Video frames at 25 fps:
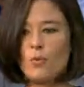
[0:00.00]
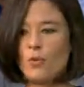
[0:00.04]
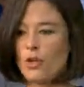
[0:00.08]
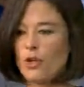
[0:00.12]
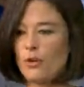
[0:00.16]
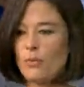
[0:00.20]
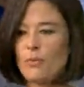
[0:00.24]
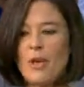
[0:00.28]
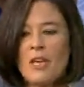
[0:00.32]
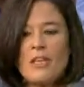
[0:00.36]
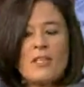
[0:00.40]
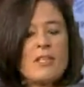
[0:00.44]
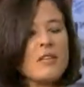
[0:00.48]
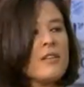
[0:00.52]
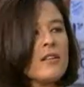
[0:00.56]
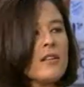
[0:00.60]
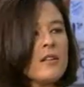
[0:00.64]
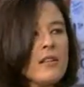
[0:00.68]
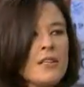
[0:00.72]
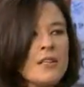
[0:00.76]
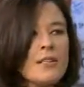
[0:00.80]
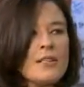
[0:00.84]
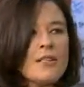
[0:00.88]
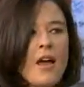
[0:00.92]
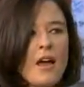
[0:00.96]
where you
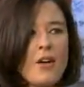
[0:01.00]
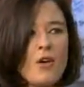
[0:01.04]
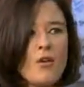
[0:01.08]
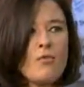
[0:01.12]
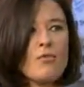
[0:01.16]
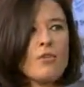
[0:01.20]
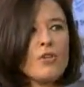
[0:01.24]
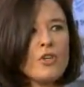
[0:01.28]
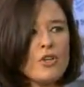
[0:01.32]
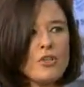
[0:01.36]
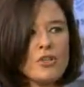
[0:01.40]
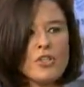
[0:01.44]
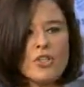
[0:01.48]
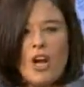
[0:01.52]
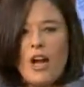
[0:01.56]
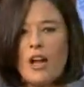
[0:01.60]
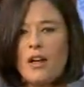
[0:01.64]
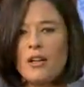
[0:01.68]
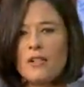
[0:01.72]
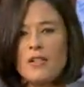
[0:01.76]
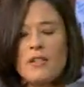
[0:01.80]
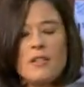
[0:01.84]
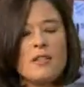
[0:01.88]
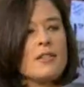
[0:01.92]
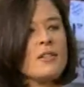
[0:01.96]
basically sign over your
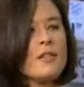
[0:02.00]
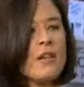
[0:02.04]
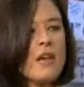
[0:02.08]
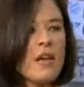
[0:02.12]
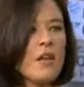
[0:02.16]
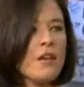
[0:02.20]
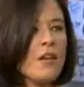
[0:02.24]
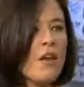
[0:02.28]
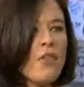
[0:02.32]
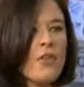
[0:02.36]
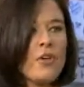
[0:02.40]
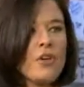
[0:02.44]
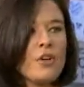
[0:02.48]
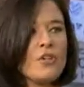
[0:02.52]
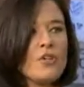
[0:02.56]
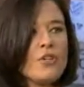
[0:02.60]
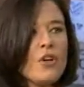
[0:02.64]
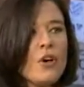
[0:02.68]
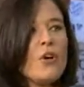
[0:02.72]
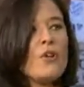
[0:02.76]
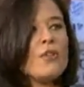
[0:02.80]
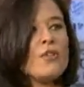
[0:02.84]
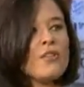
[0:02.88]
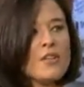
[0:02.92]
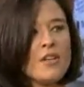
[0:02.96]
child to another
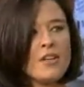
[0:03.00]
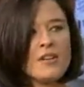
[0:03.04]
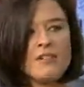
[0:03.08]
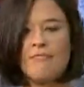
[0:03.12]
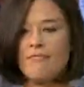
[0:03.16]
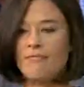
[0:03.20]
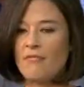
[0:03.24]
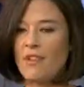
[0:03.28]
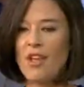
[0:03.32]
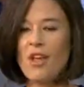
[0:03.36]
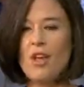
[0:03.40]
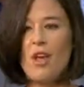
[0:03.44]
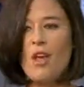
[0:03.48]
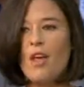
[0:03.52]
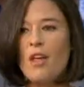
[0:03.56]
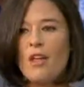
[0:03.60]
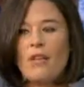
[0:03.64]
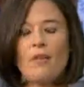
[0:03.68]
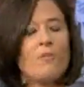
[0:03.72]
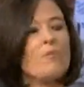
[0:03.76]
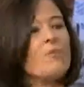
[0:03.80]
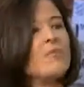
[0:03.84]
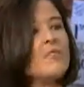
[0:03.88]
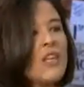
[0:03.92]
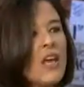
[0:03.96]
adult and
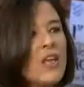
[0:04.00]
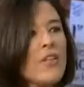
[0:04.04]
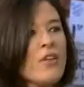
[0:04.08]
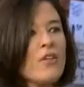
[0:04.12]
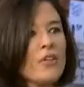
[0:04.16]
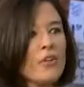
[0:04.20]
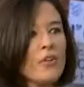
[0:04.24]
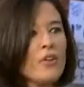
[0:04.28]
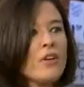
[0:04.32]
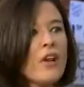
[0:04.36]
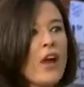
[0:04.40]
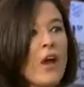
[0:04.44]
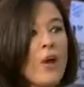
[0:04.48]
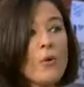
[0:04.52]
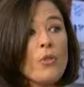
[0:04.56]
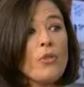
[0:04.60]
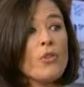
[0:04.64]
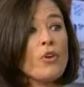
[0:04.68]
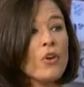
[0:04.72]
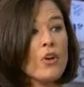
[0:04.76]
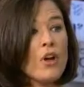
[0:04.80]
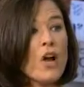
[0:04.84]
say that they're now in their